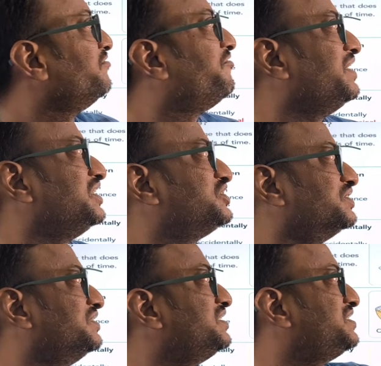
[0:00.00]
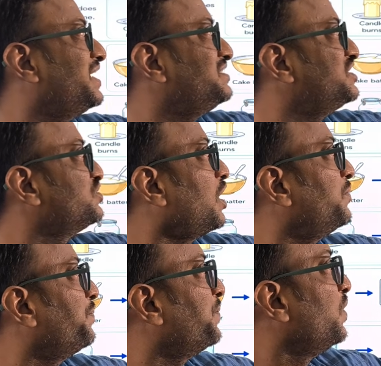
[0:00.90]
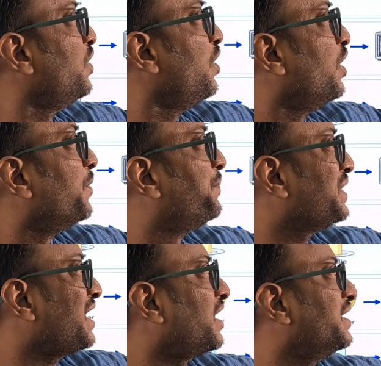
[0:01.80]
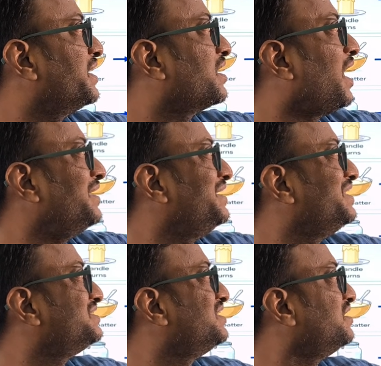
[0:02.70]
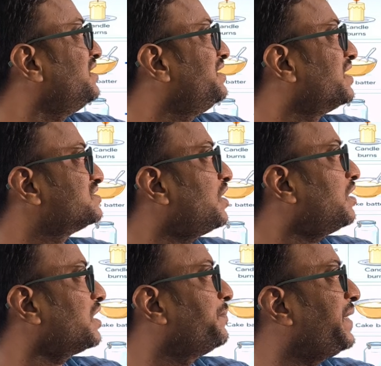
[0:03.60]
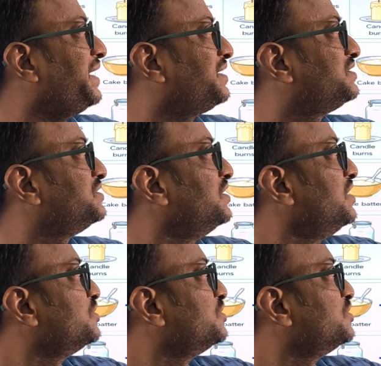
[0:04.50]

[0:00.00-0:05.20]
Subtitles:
finished. This change is non-periodic and it does not repeat,